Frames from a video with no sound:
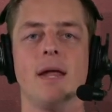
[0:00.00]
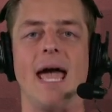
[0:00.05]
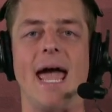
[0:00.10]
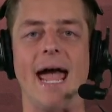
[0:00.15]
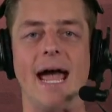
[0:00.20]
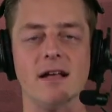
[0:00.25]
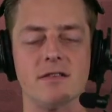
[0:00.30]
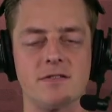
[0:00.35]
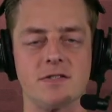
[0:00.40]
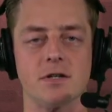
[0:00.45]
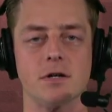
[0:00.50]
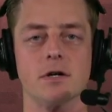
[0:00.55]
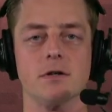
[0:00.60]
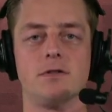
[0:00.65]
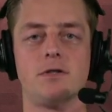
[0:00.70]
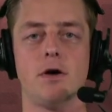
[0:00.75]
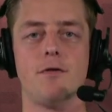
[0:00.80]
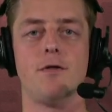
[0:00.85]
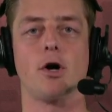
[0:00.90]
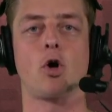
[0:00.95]
answer
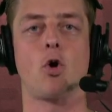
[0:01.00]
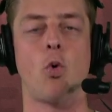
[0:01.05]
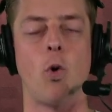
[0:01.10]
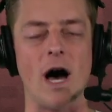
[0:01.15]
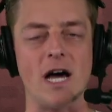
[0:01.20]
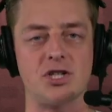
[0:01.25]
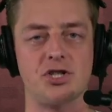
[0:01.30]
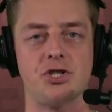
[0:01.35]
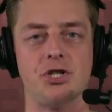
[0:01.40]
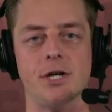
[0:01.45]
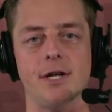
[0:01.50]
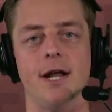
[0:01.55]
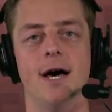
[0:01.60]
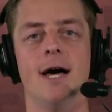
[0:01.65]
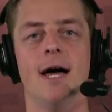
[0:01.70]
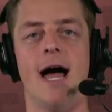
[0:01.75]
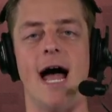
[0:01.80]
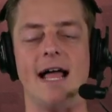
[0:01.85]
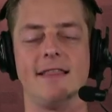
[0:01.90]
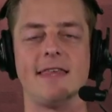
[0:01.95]
to the question
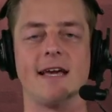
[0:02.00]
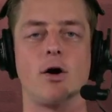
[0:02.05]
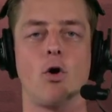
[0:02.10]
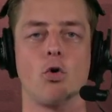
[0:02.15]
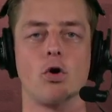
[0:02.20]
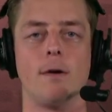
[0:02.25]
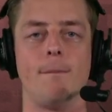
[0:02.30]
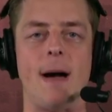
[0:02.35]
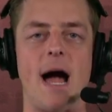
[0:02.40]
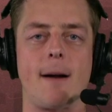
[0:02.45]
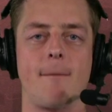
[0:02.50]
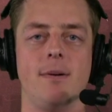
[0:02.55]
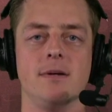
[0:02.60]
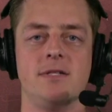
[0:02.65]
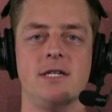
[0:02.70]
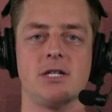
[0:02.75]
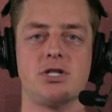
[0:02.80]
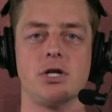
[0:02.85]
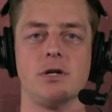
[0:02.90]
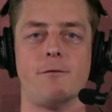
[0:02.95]
at the quarterback
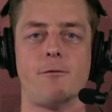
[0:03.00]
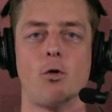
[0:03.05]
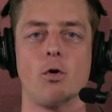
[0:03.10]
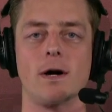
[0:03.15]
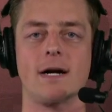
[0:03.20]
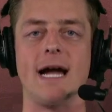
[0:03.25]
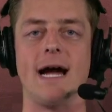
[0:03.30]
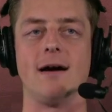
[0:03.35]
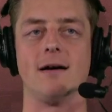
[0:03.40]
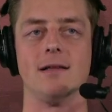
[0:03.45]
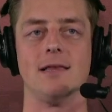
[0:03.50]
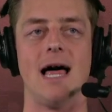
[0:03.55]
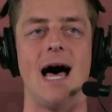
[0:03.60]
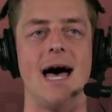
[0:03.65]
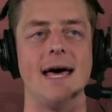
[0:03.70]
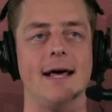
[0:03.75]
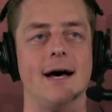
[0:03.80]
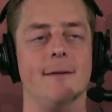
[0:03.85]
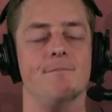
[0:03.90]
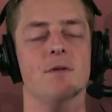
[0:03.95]
position for
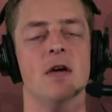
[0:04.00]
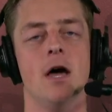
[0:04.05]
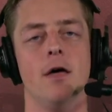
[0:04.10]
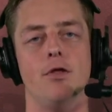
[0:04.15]
Carolina.